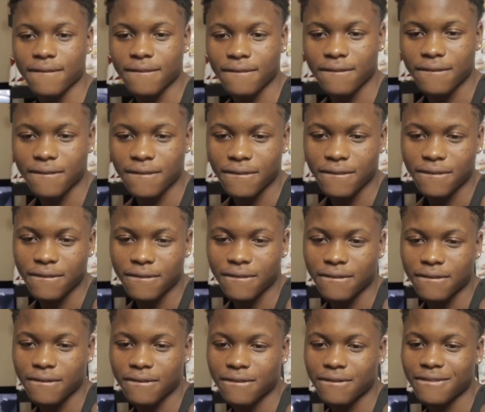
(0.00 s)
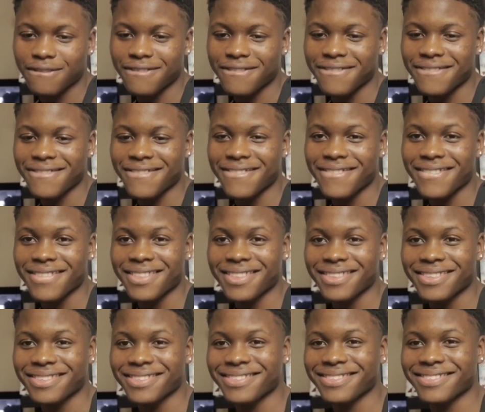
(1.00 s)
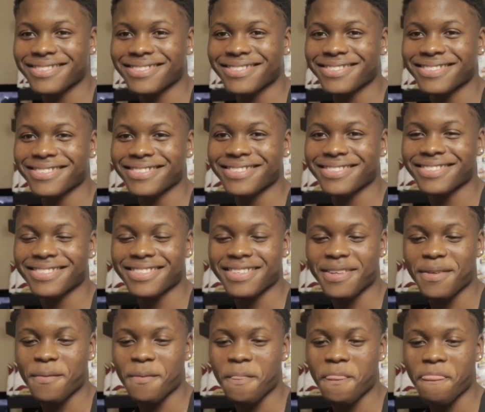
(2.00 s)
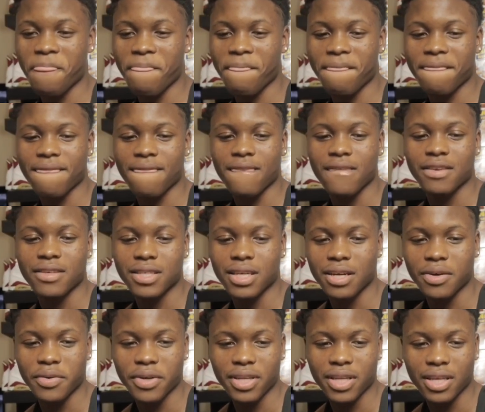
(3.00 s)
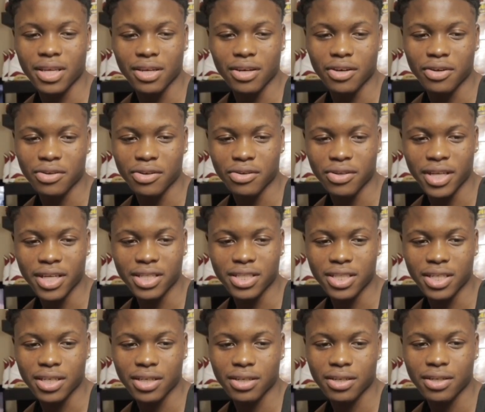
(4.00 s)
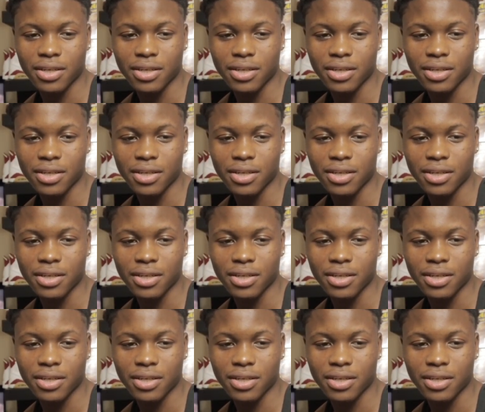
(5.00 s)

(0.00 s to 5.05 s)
Oh my god, we ain't even going on our first date. You said we ain't even going on a date yet.